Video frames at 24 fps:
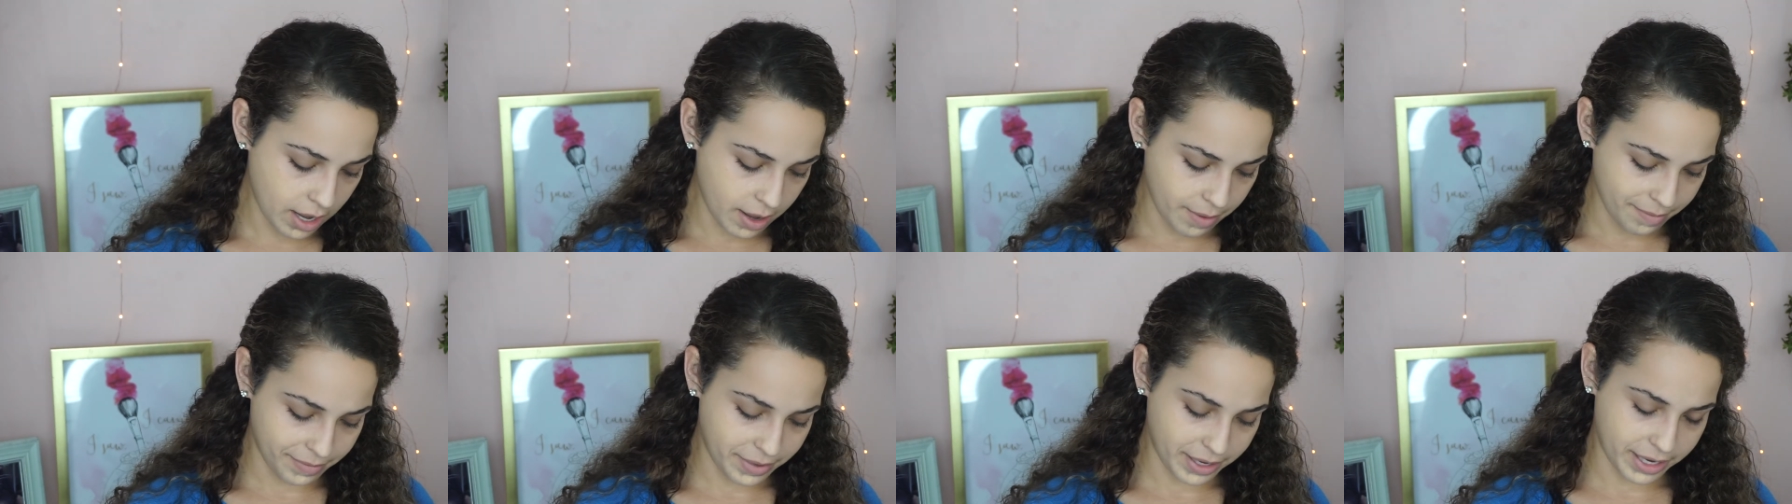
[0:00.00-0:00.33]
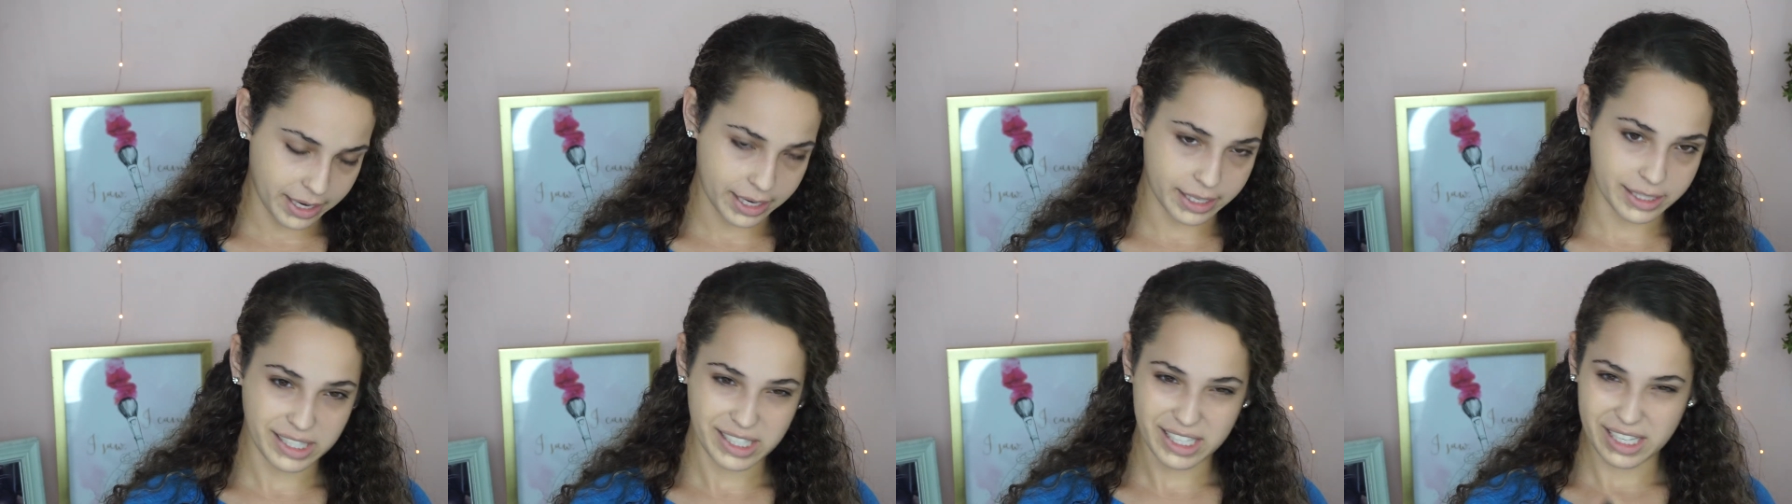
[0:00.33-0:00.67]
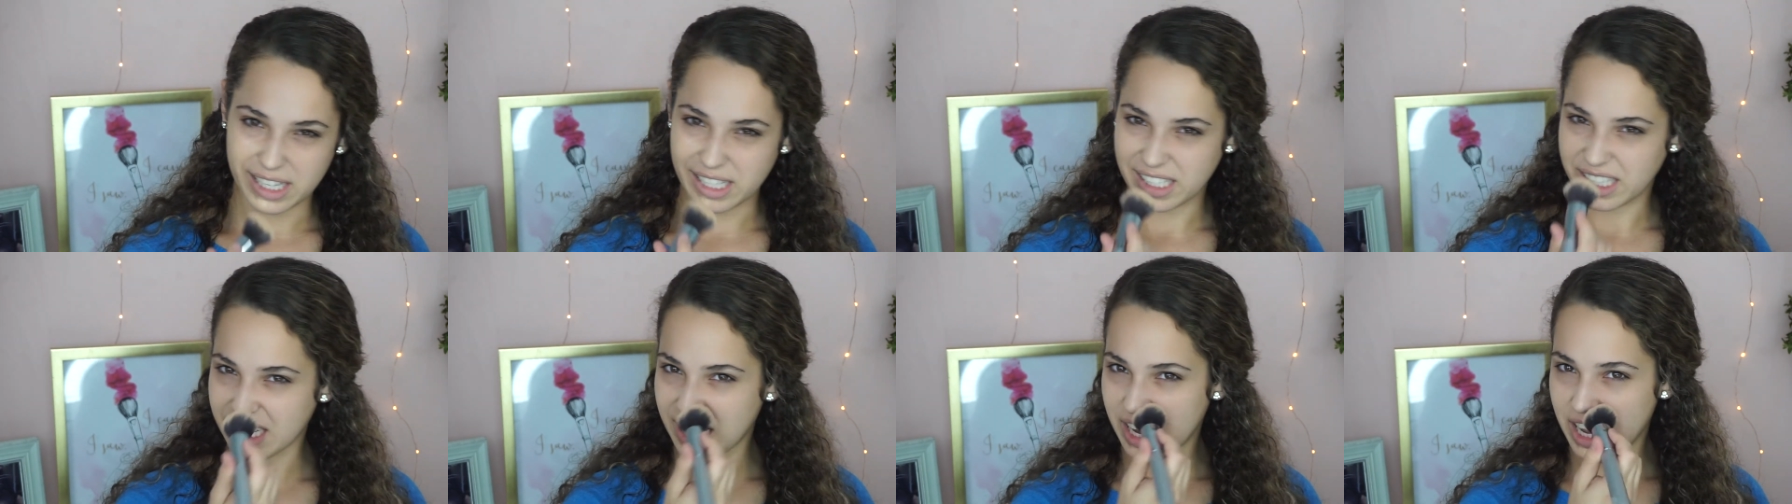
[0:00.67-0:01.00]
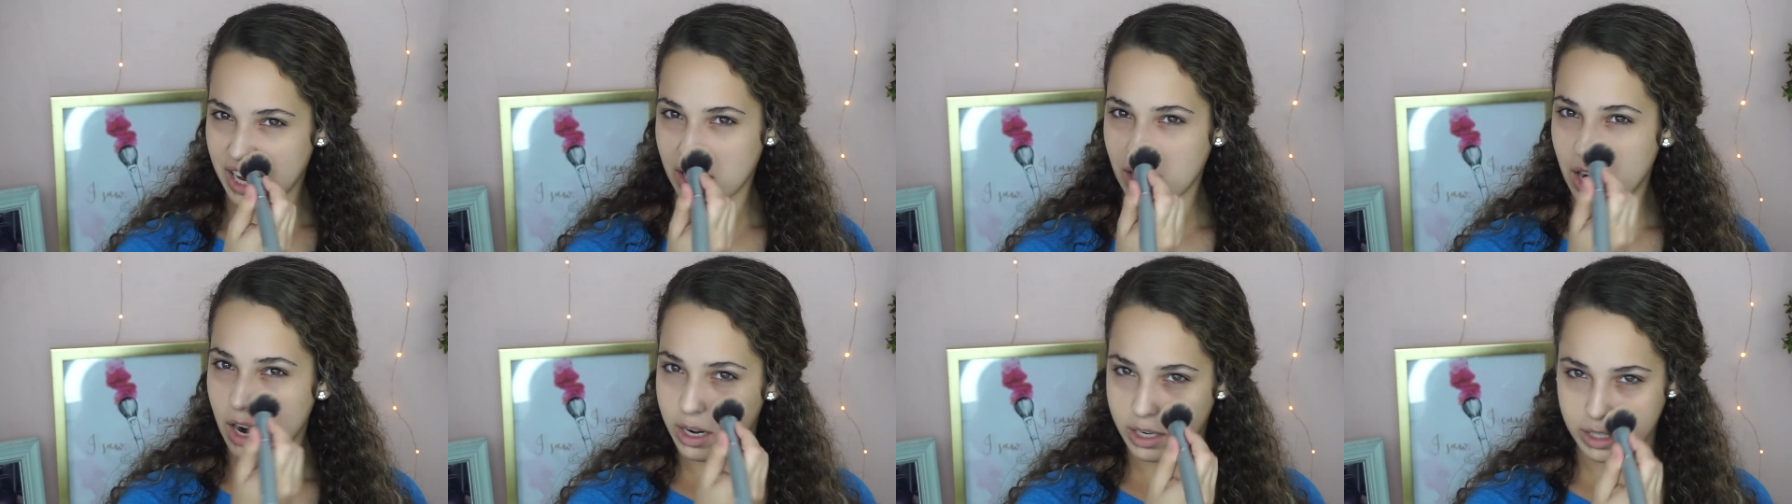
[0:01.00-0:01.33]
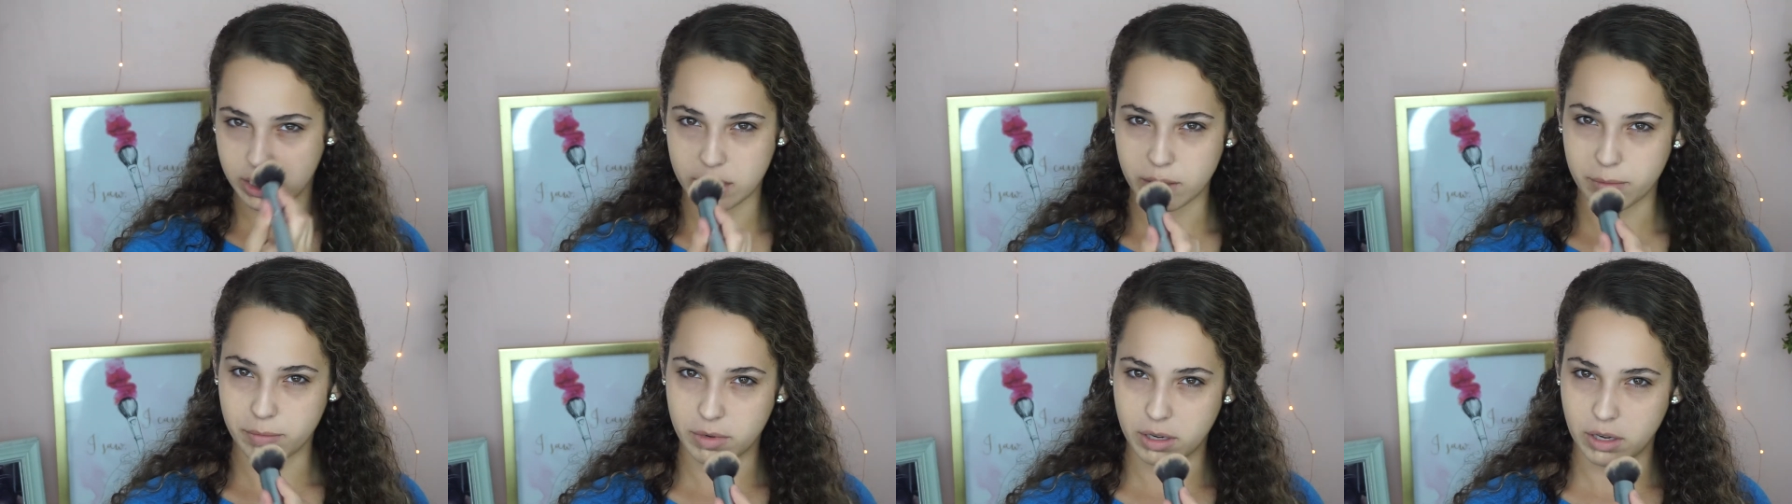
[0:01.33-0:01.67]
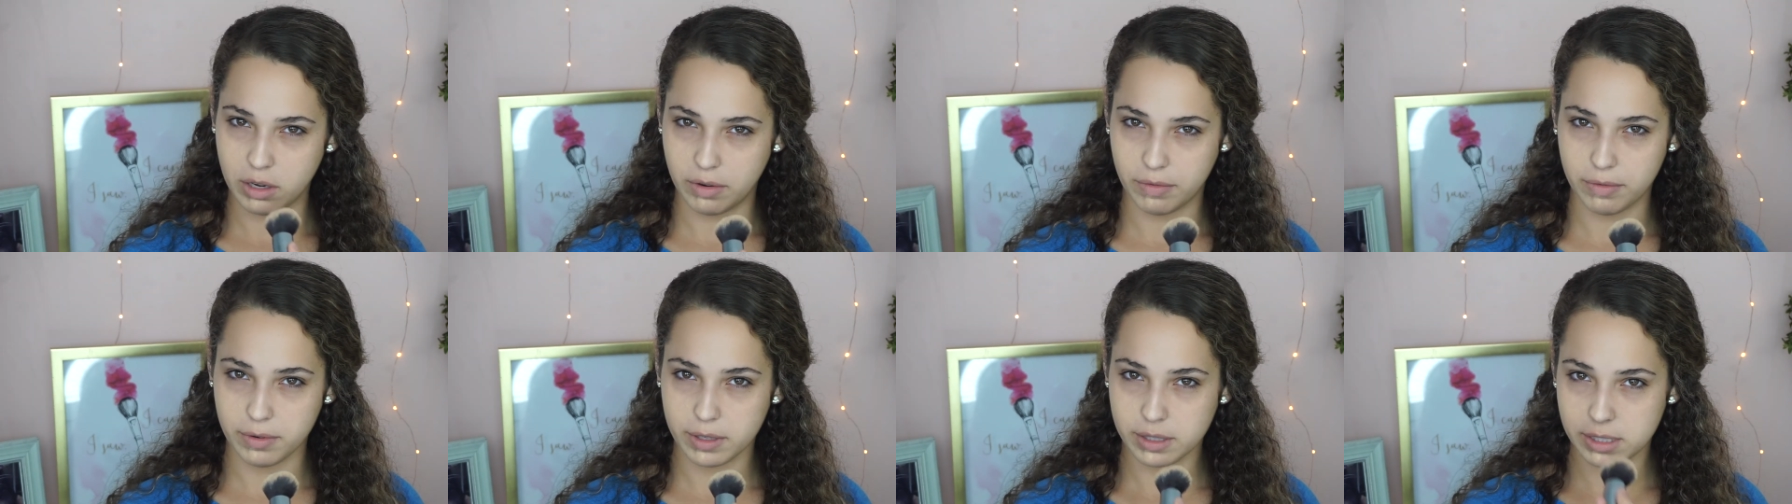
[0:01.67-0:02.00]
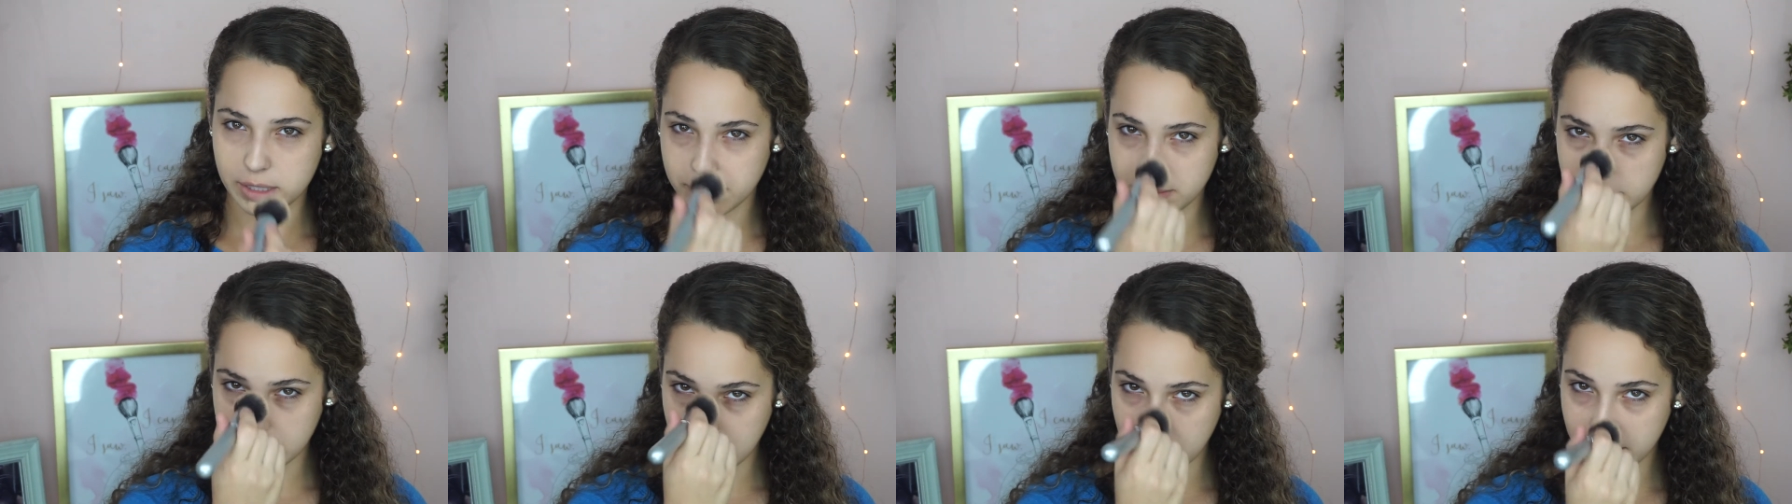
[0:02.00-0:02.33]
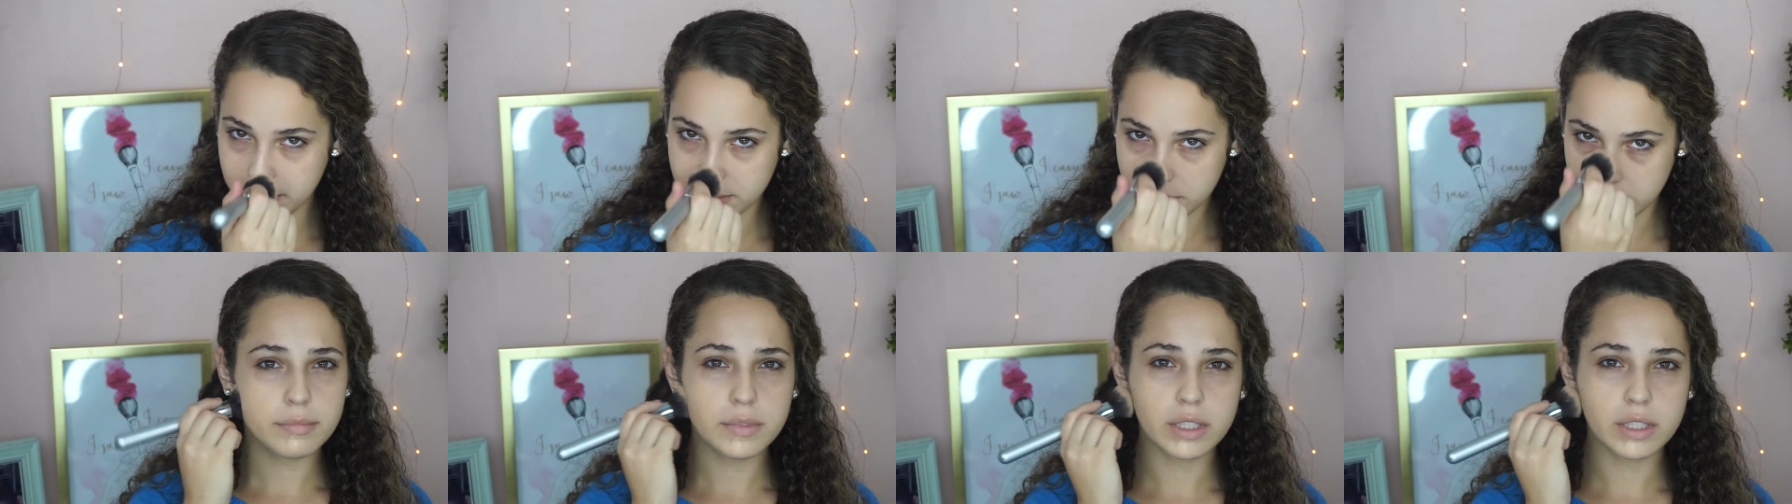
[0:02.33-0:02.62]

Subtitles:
because it is kind of hard to maneuver sometimes.